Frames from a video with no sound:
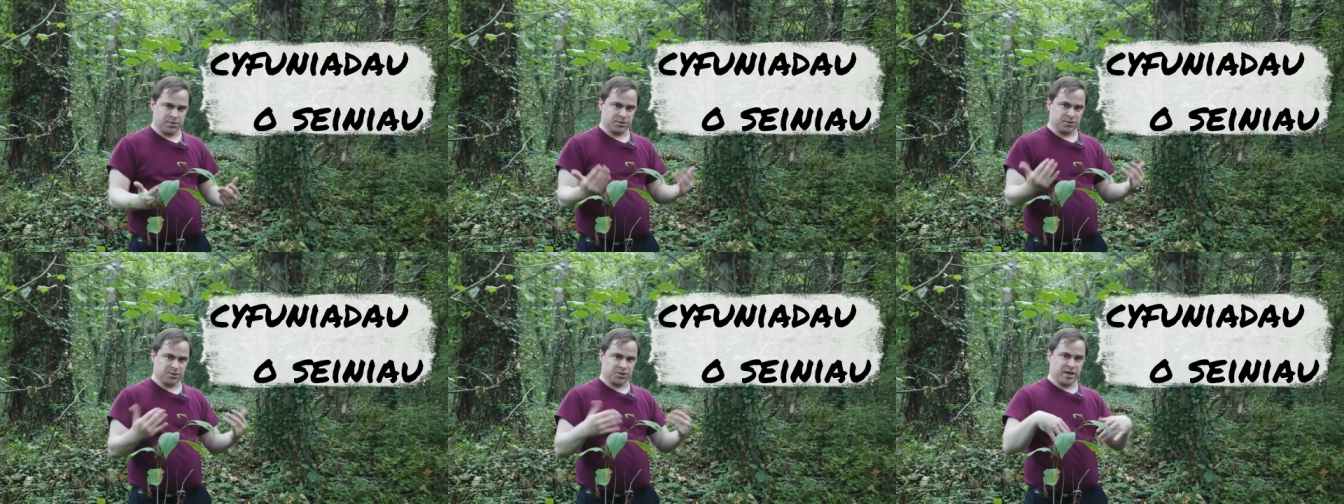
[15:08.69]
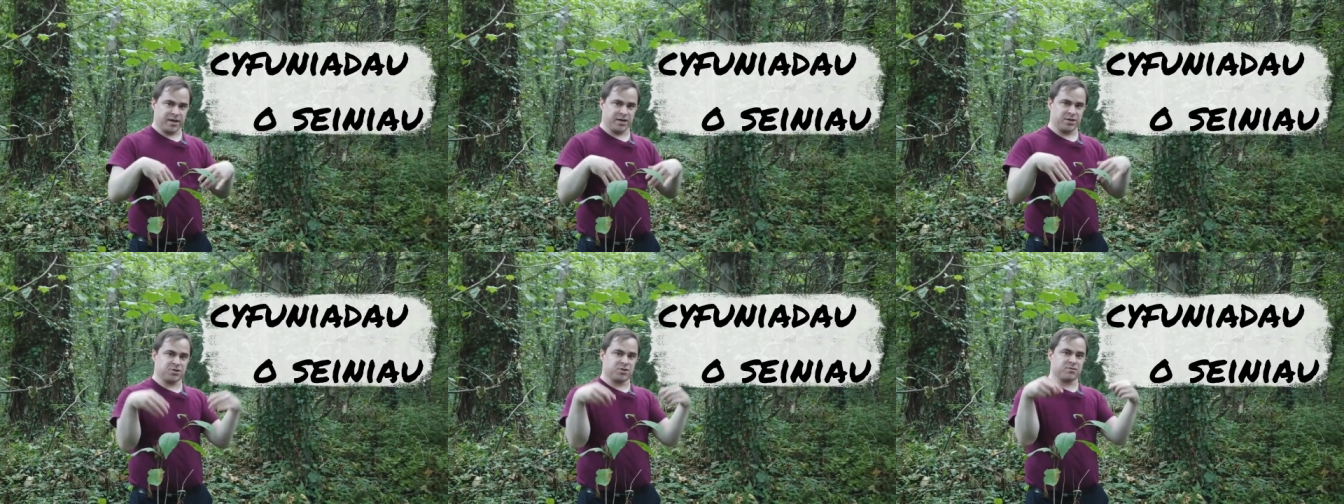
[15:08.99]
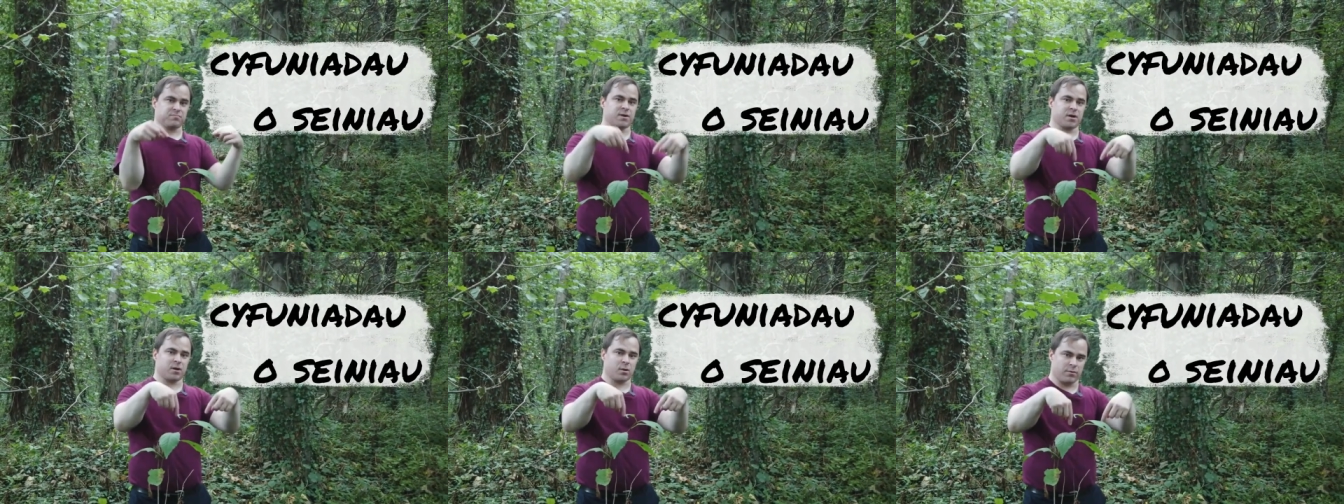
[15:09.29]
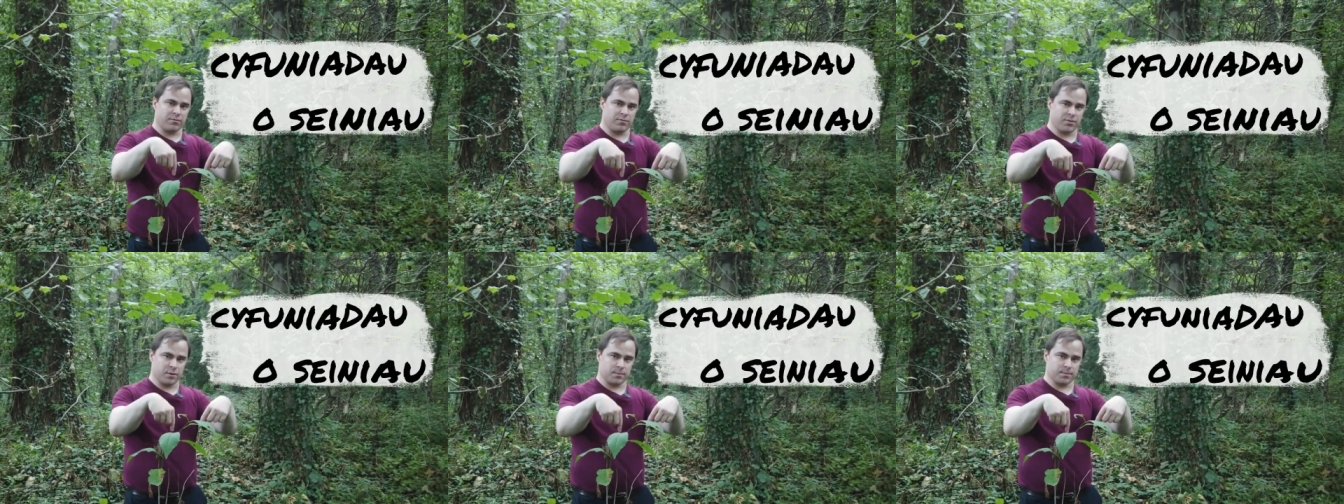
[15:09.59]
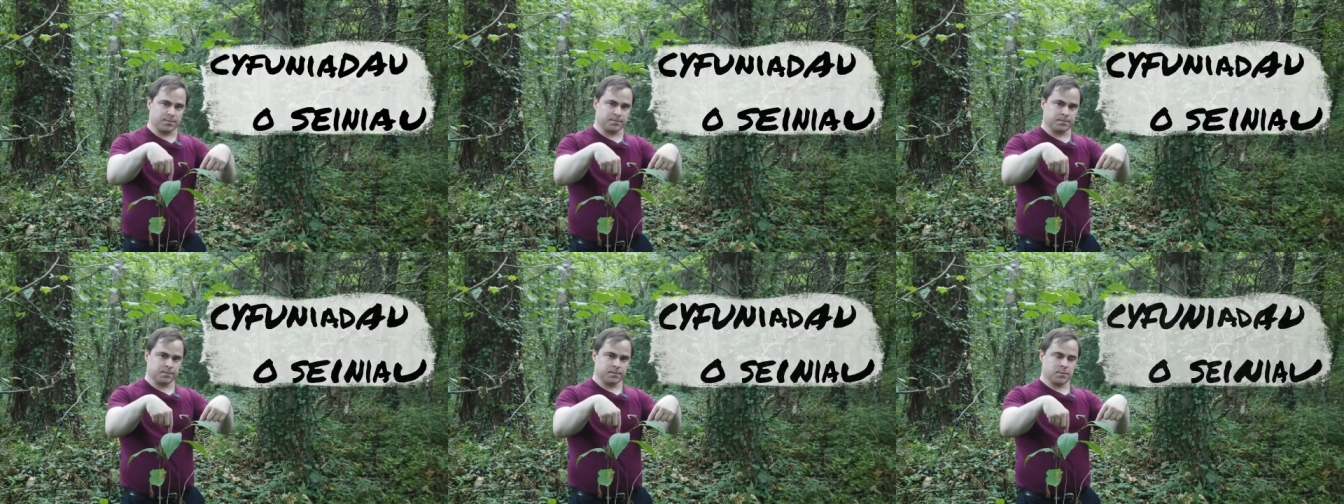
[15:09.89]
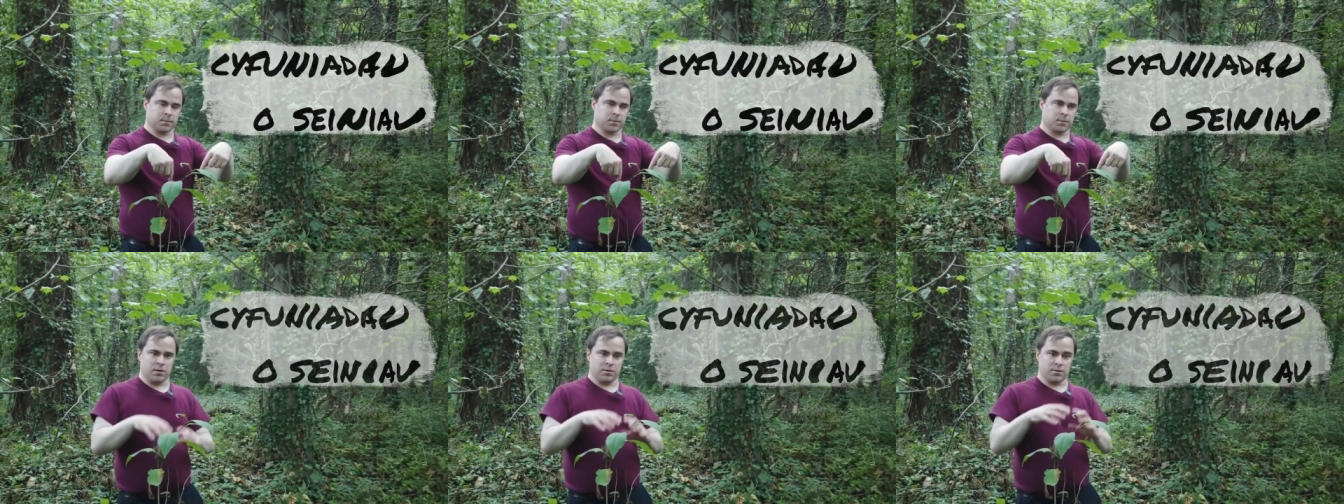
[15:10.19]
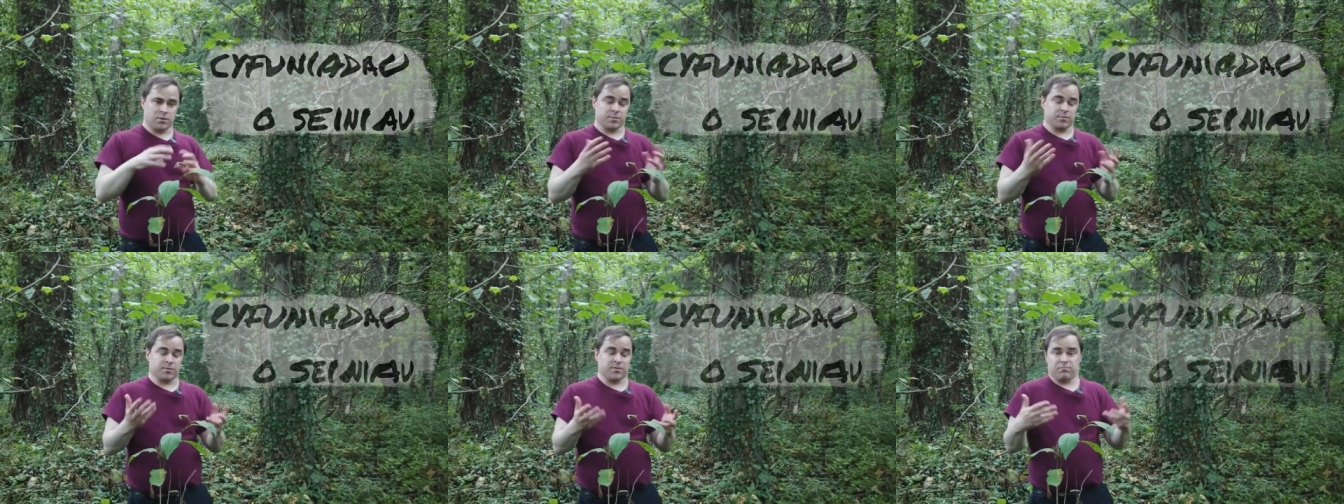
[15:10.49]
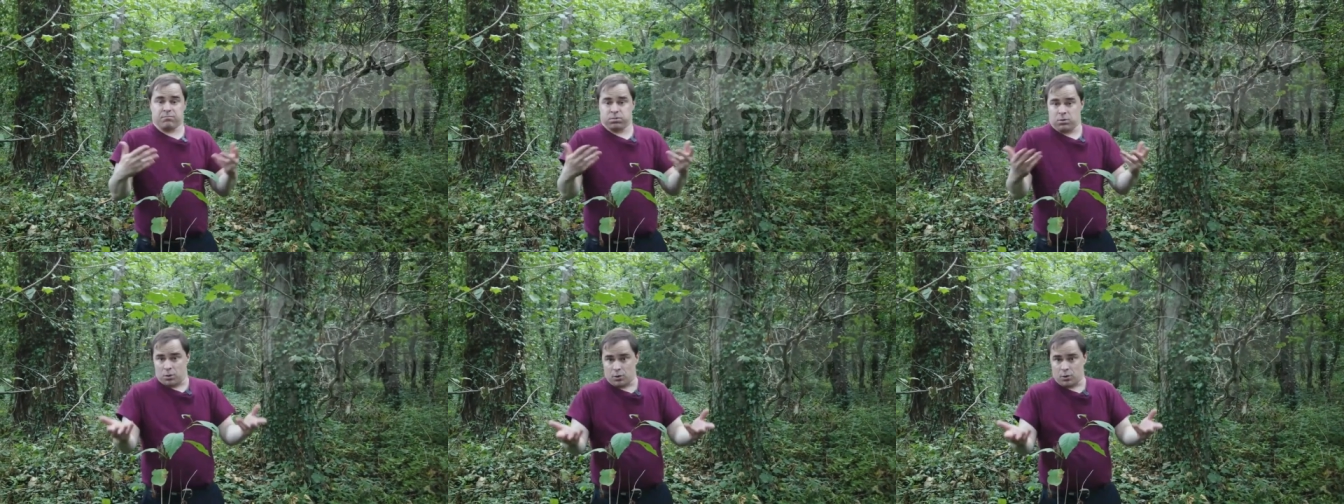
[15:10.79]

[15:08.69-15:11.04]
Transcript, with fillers: and change the middle of them in terms of